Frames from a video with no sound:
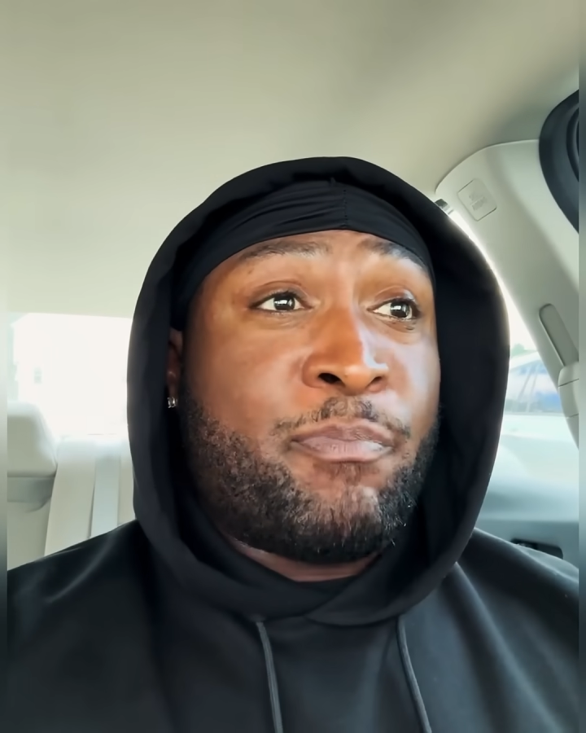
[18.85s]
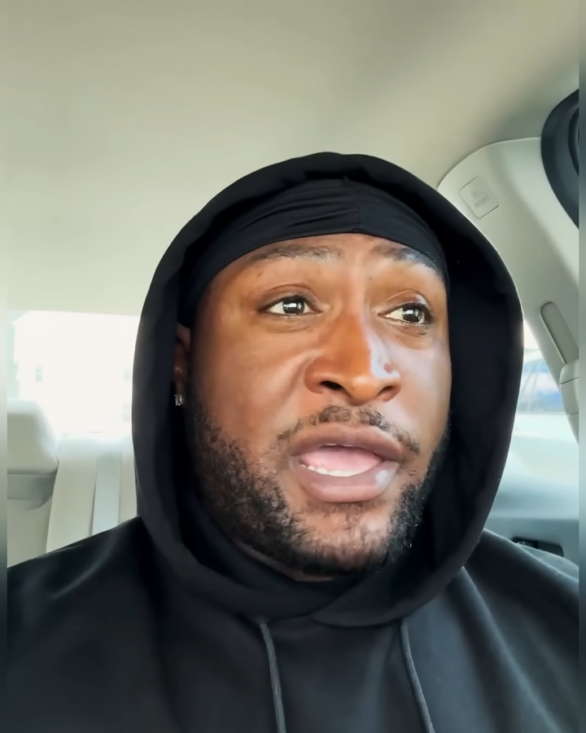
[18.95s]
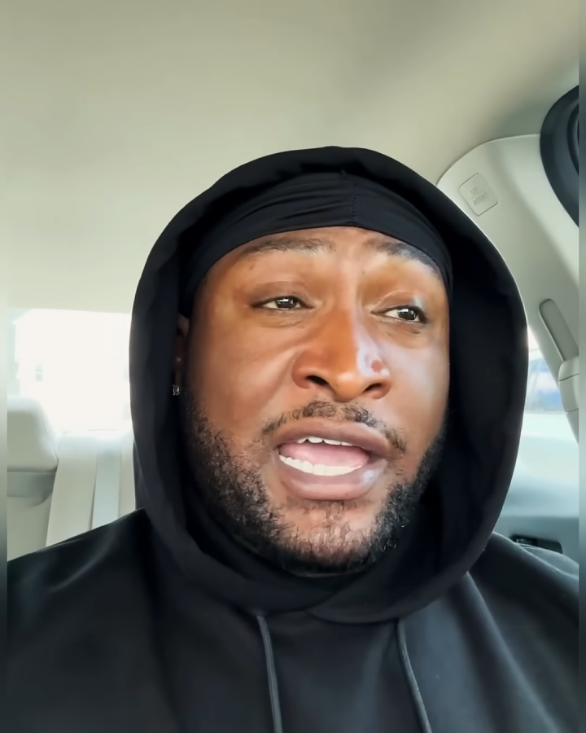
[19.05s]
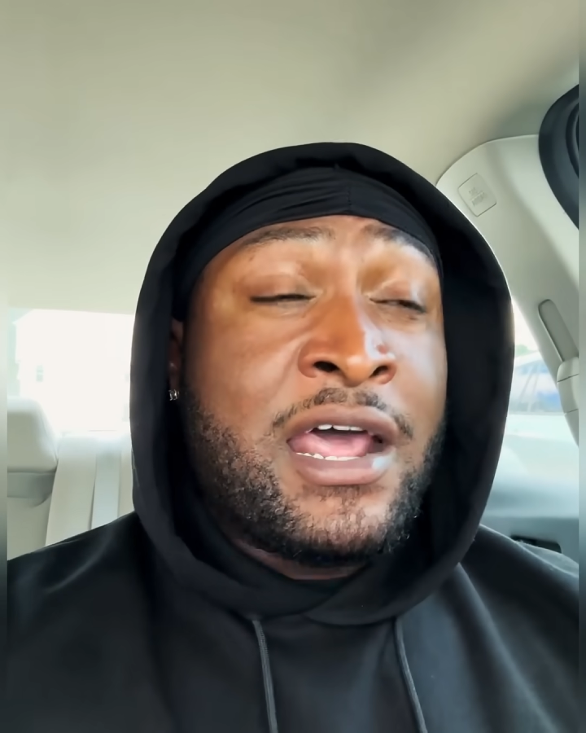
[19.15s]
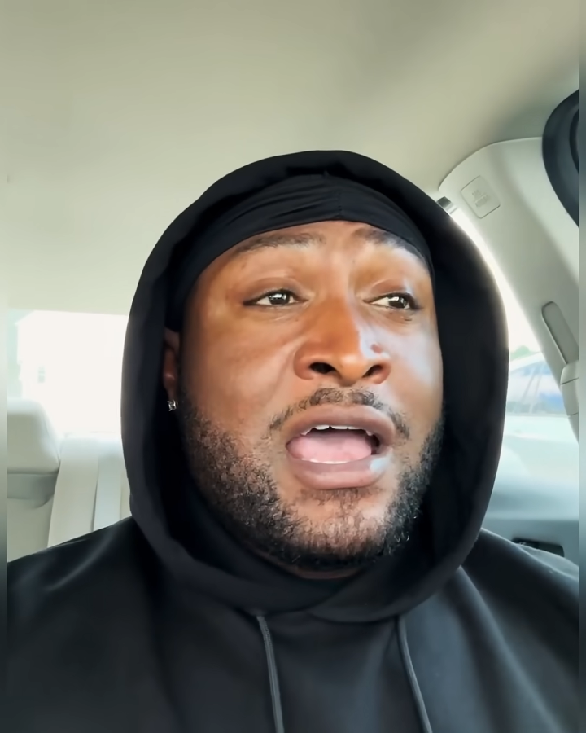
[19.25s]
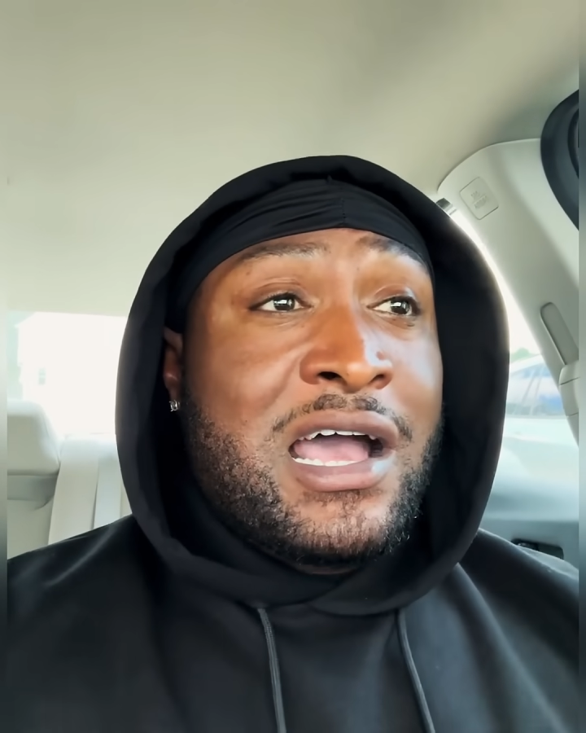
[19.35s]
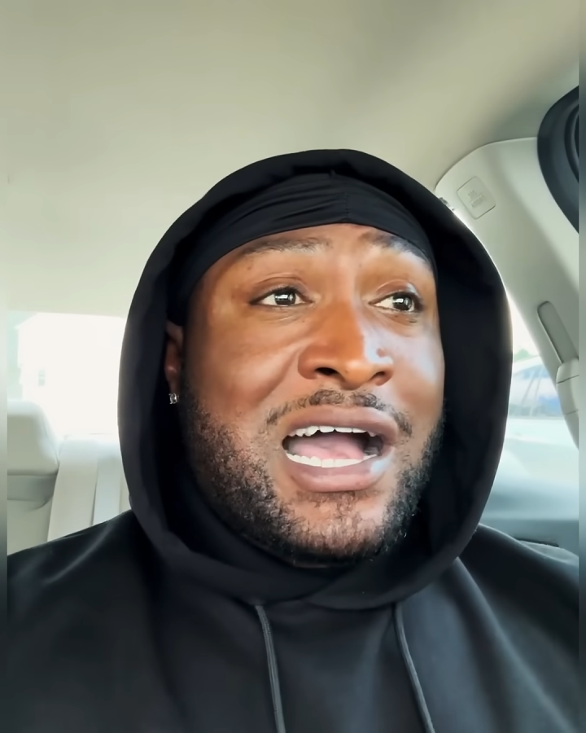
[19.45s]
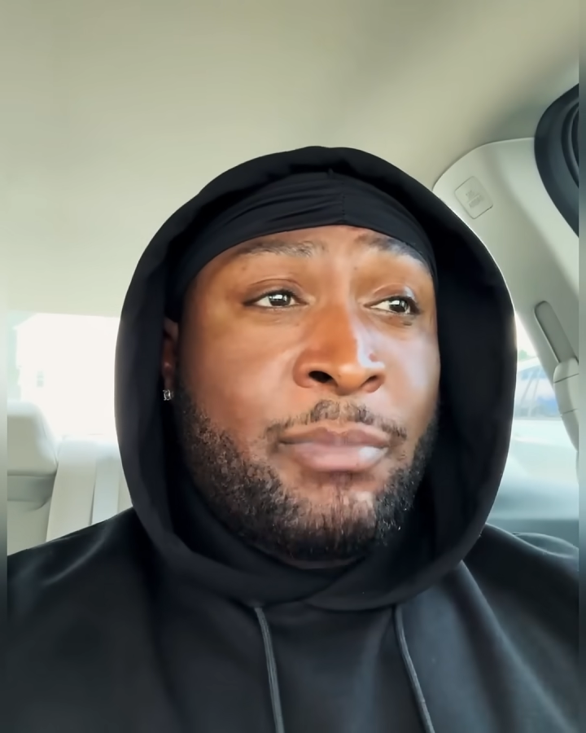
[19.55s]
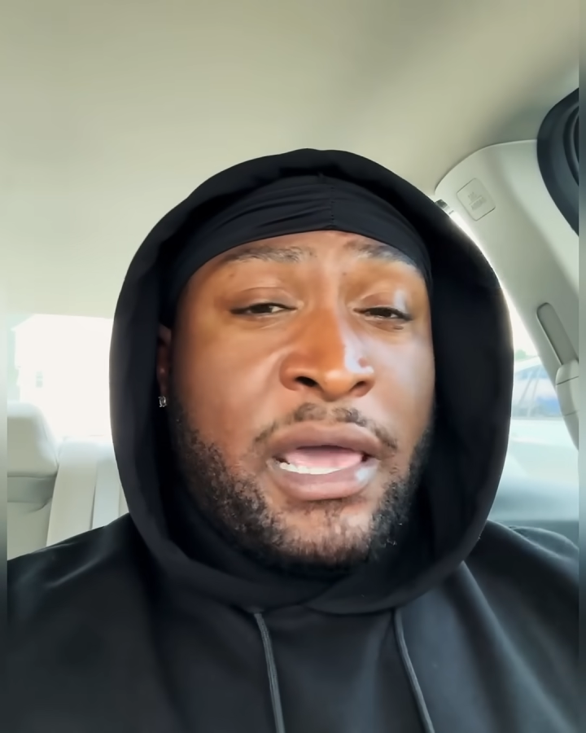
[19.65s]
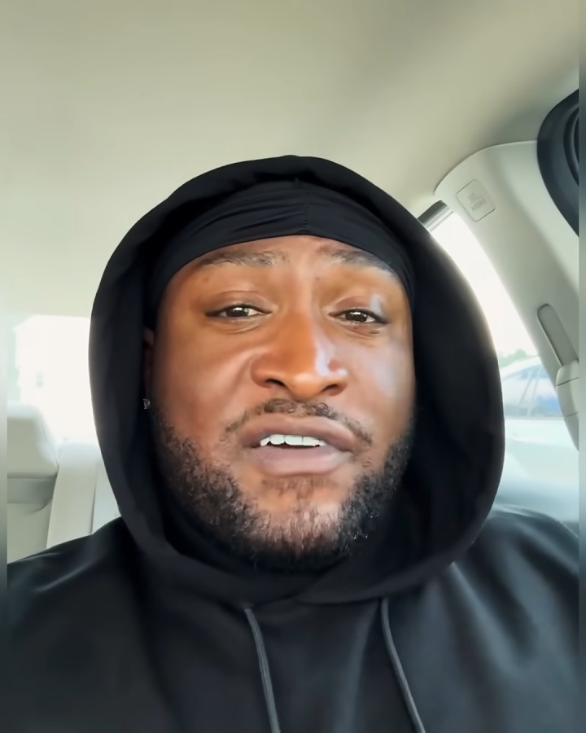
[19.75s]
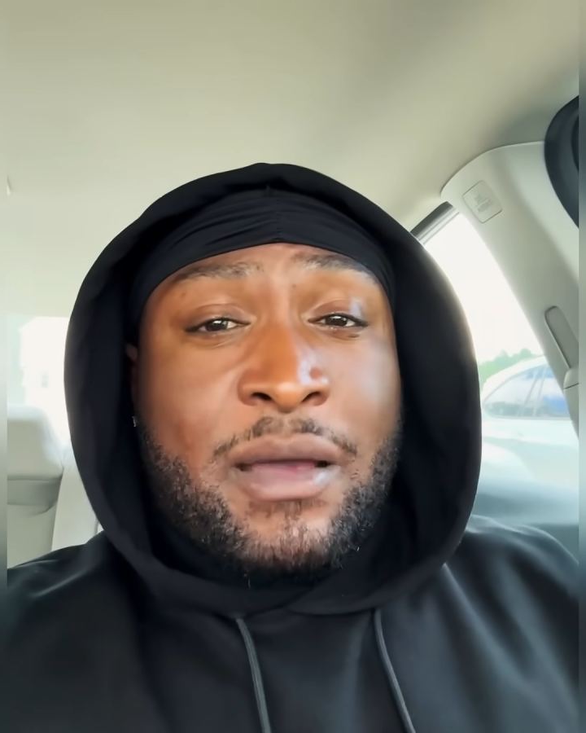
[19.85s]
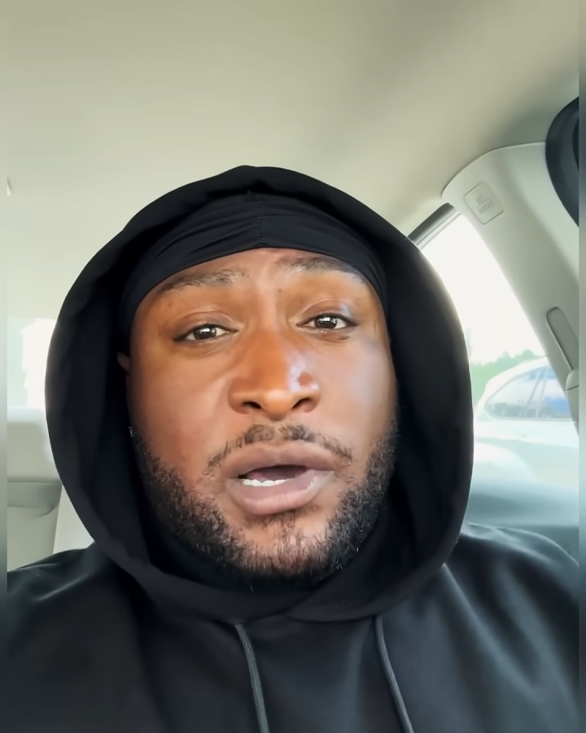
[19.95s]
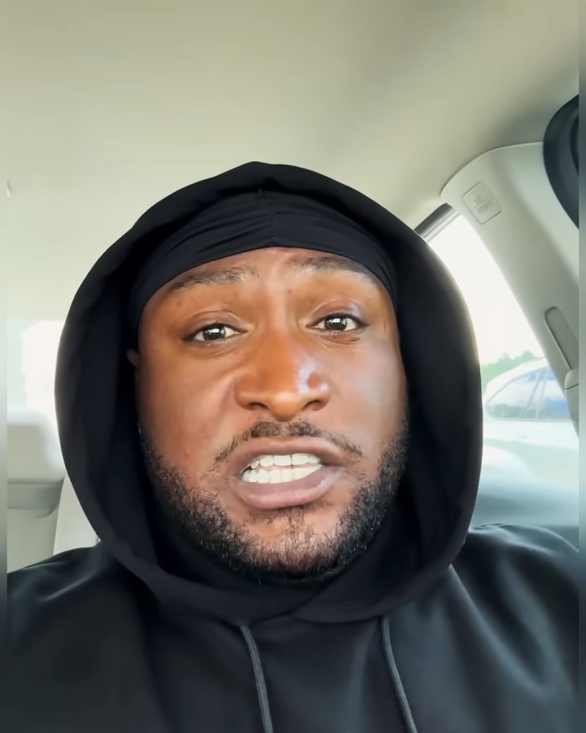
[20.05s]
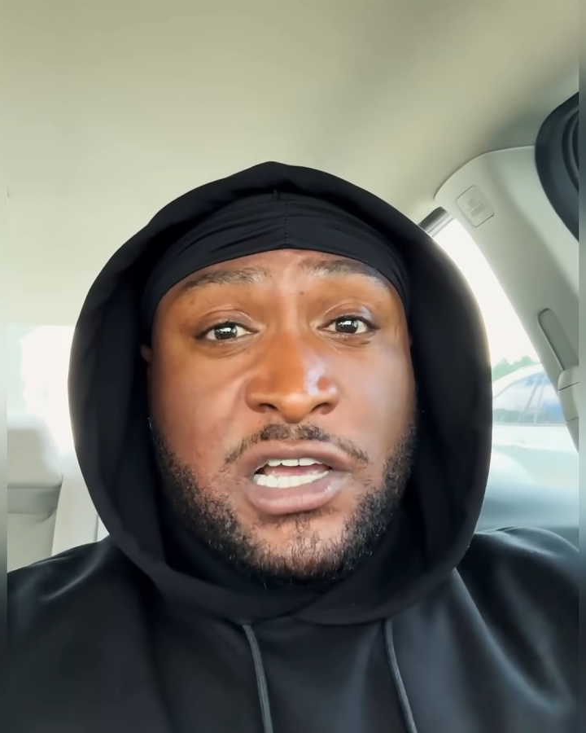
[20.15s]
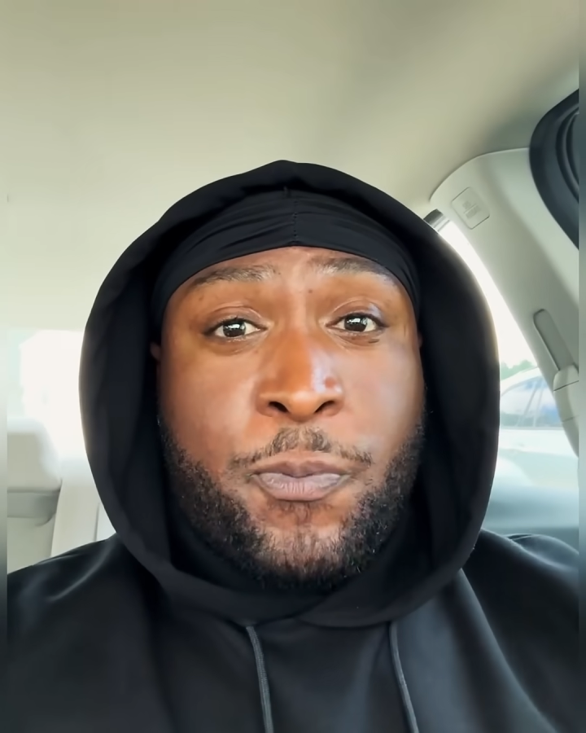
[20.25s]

paying, I'm giving that money to a